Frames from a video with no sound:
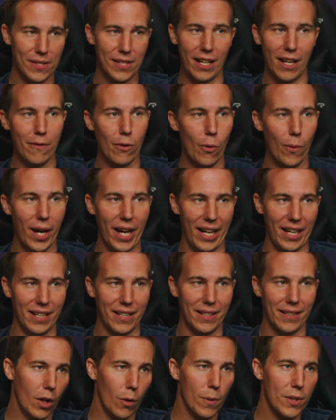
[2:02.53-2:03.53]
to give away
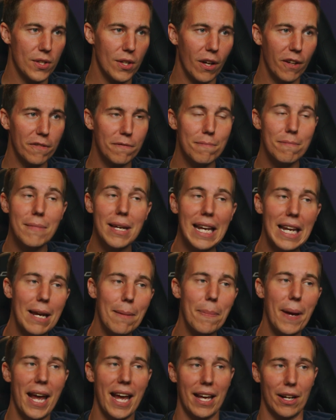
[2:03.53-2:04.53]
a Resolve Mini
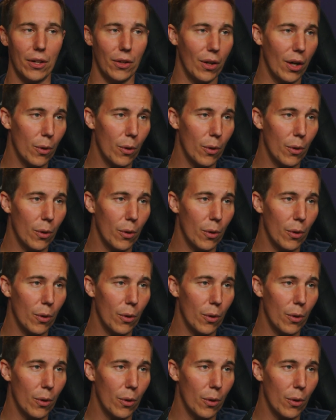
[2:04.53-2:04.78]
panel,